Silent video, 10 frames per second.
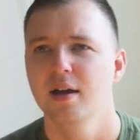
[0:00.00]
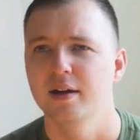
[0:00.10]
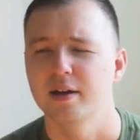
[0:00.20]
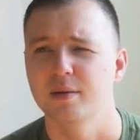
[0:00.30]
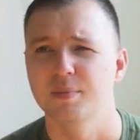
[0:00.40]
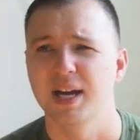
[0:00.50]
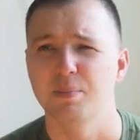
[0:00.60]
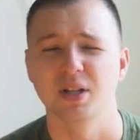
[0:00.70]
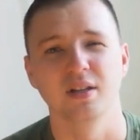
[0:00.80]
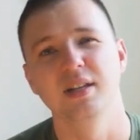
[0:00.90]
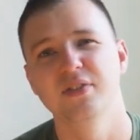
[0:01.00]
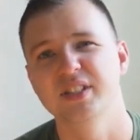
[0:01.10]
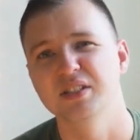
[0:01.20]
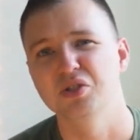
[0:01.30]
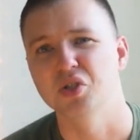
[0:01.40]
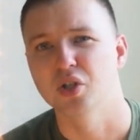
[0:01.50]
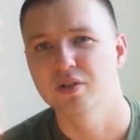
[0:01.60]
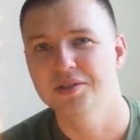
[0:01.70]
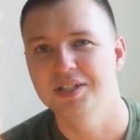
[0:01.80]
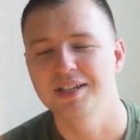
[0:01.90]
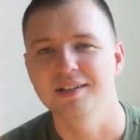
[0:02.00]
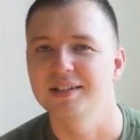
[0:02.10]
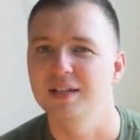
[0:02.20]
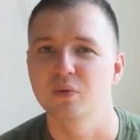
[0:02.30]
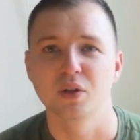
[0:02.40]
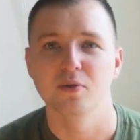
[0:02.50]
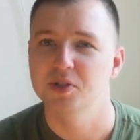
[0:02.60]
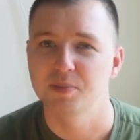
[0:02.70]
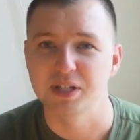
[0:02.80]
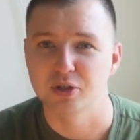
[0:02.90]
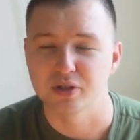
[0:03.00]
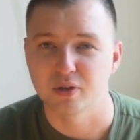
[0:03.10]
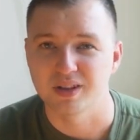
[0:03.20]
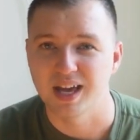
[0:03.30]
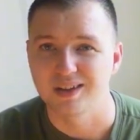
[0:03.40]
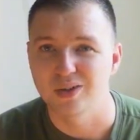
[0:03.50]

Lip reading: I believe it's in Jersey, and even those beaches aren't that